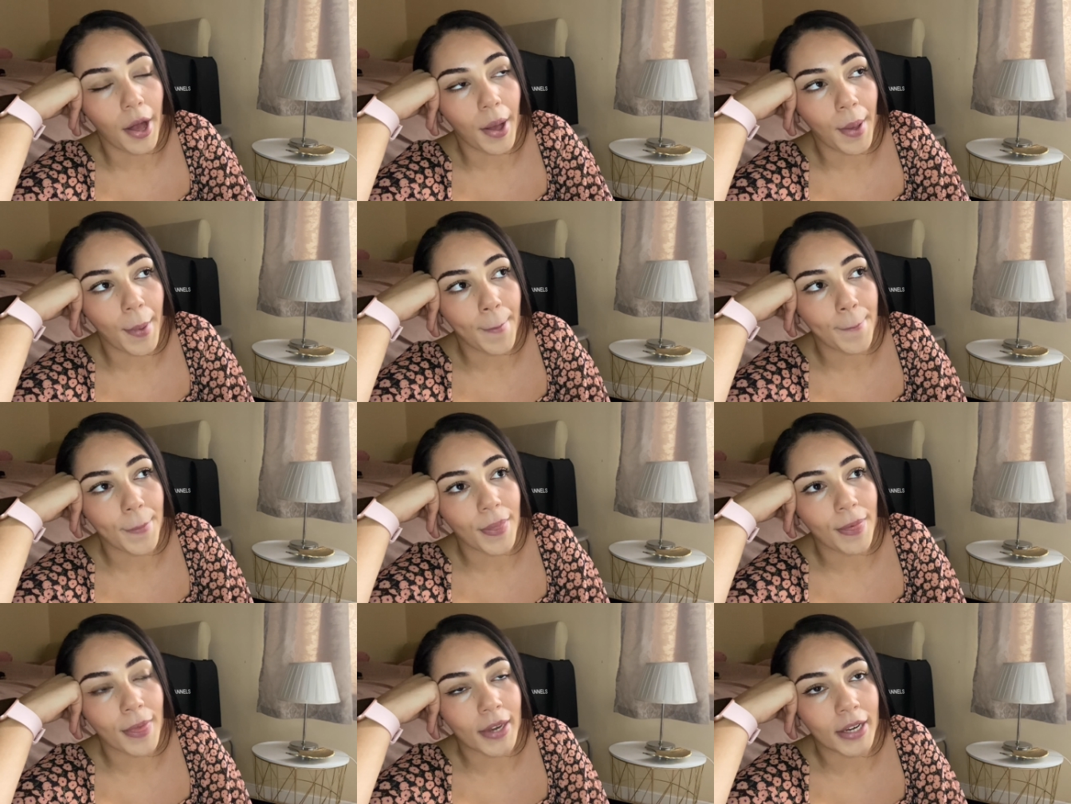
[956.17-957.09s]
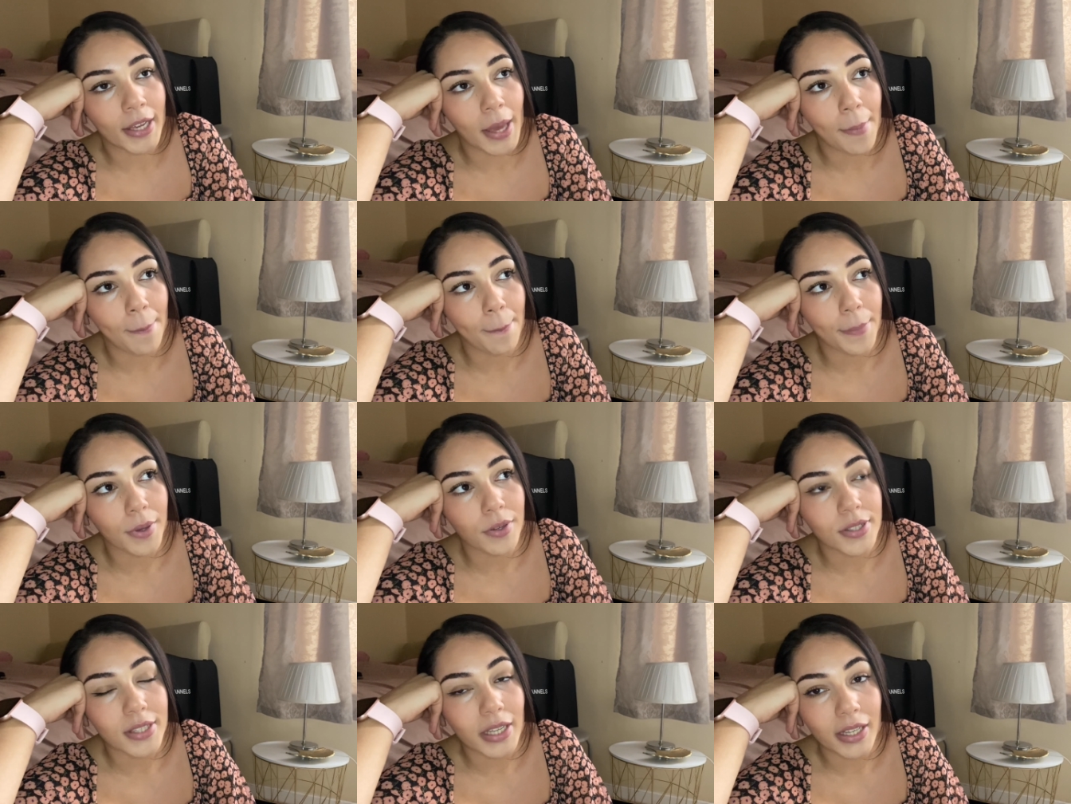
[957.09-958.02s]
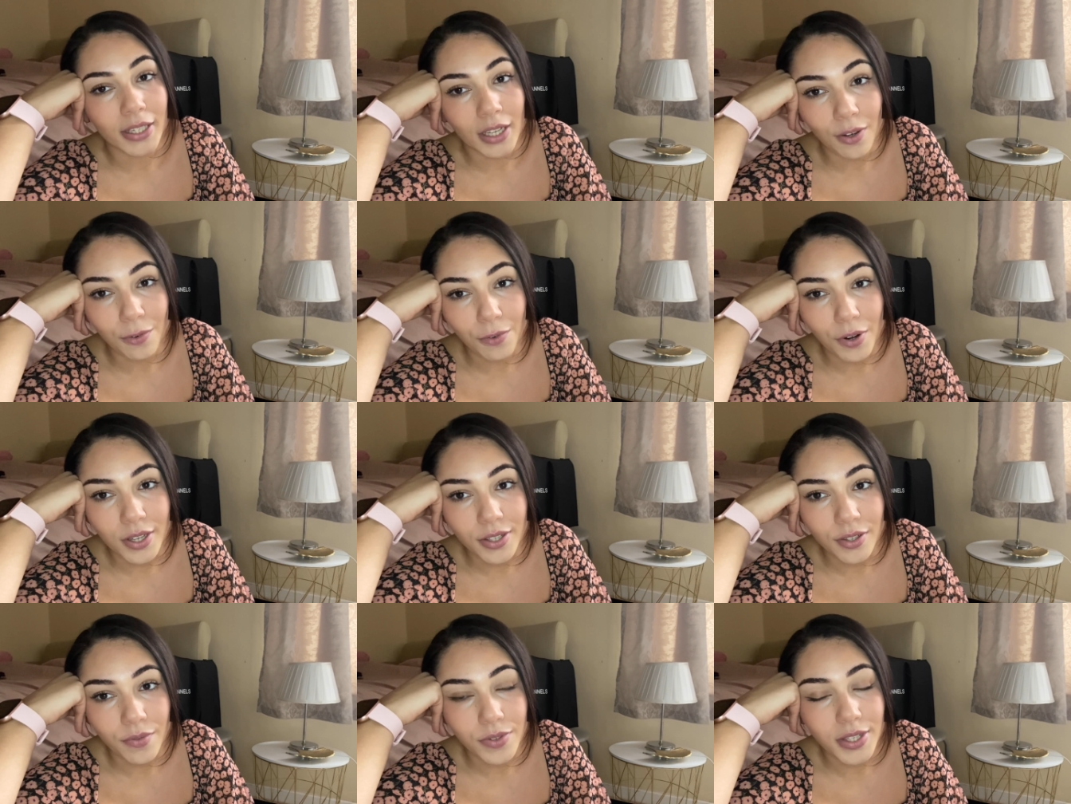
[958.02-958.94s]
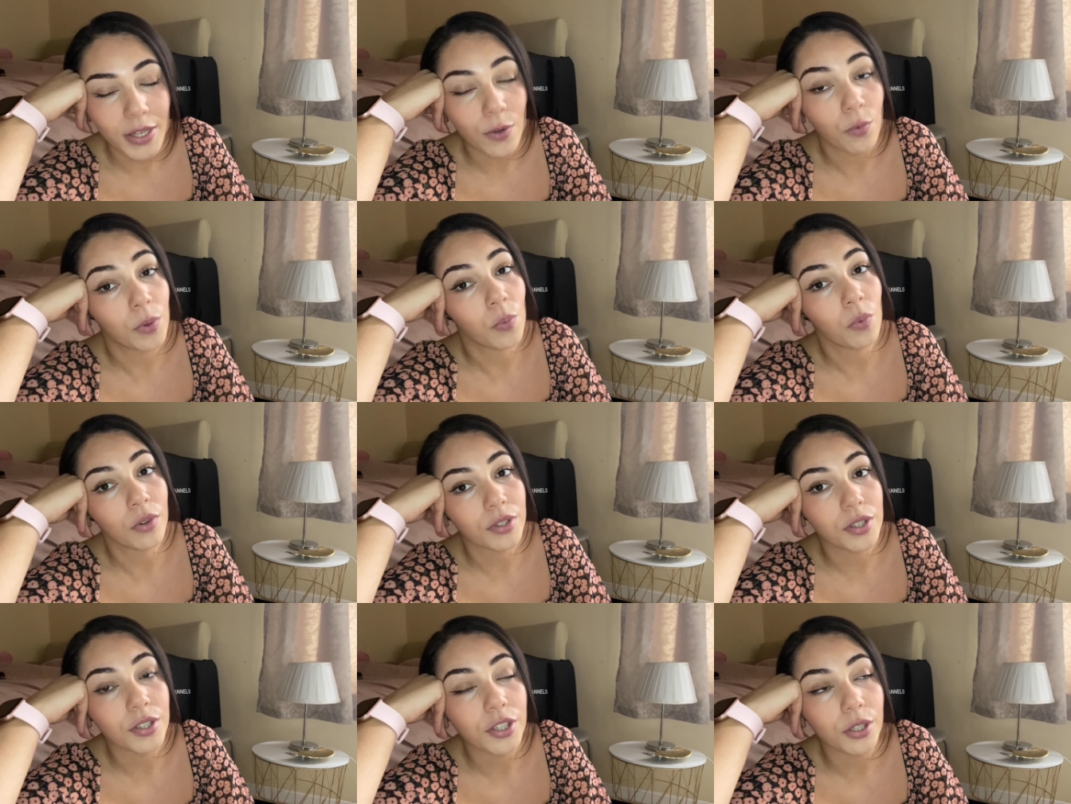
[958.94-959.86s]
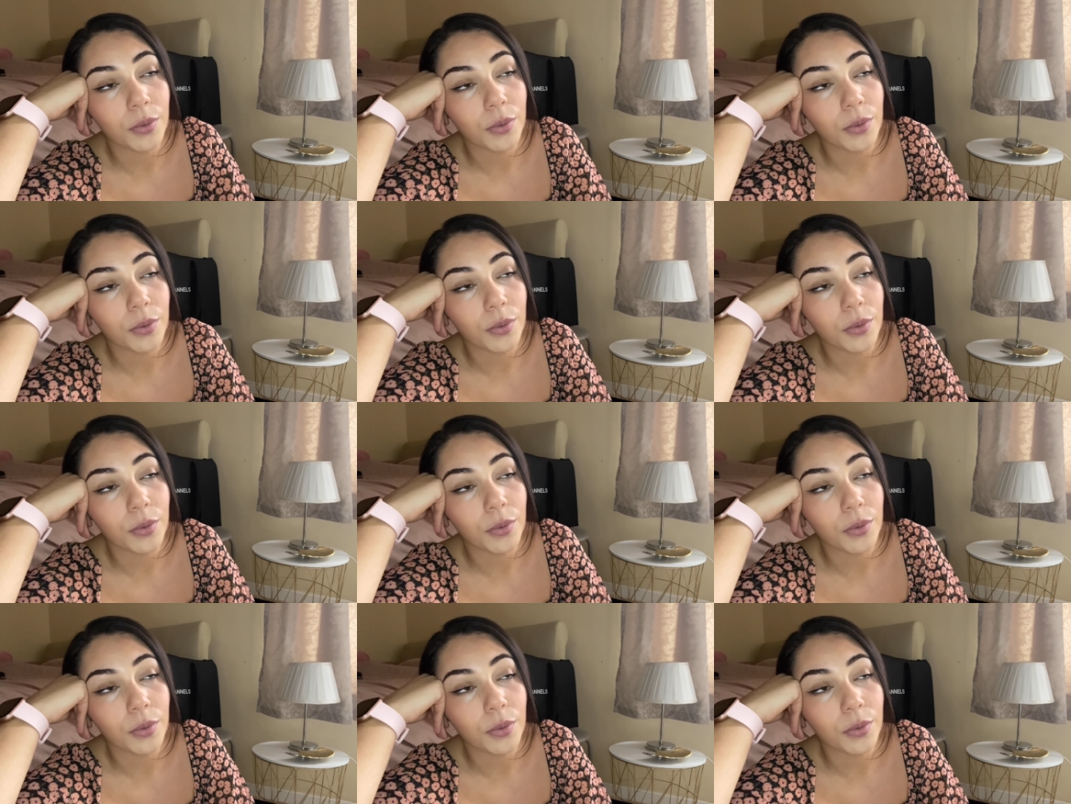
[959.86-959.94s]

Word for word: but then again, because they are now frozen, obviously if we wanted to,